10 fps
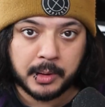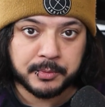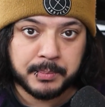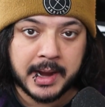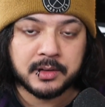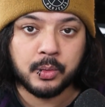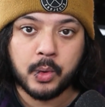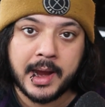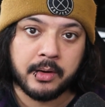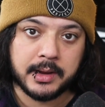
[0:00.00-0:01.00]
pops back to
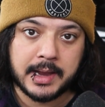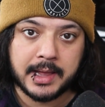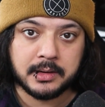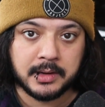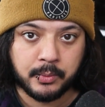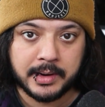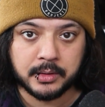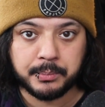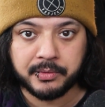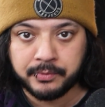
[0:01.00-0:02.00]
where it had
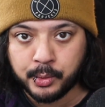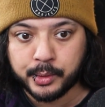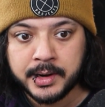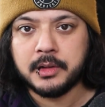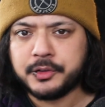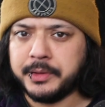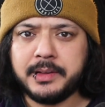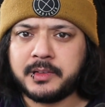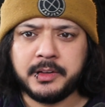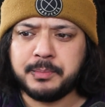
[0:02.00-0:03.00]
derailed before. So
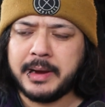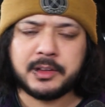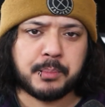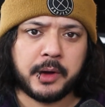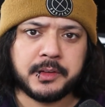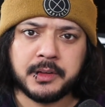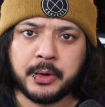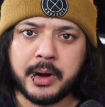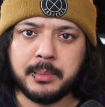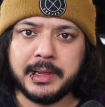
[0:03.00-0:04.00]
this makes the process
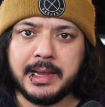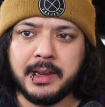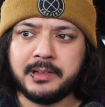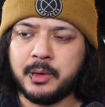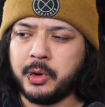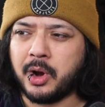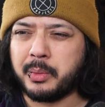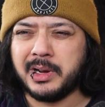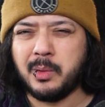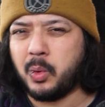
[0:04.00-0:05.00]
incredibly easy. We don't
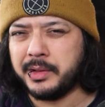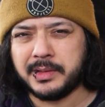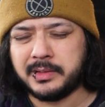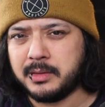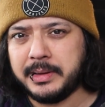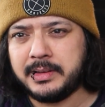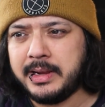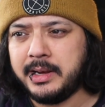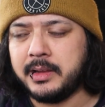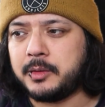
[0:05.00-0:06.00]
really want this to be
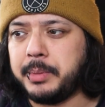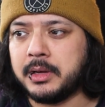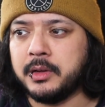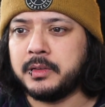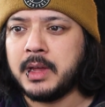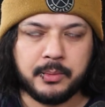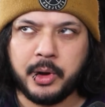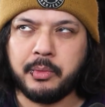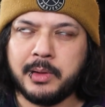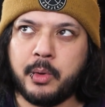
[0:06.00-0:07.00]
tedious because we
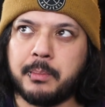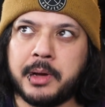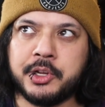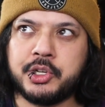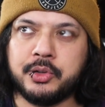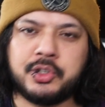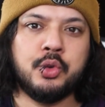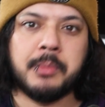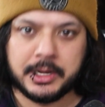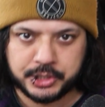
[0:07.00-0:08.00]
don't really want to punish you
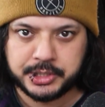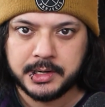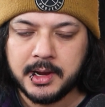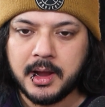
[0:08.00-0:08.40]
too much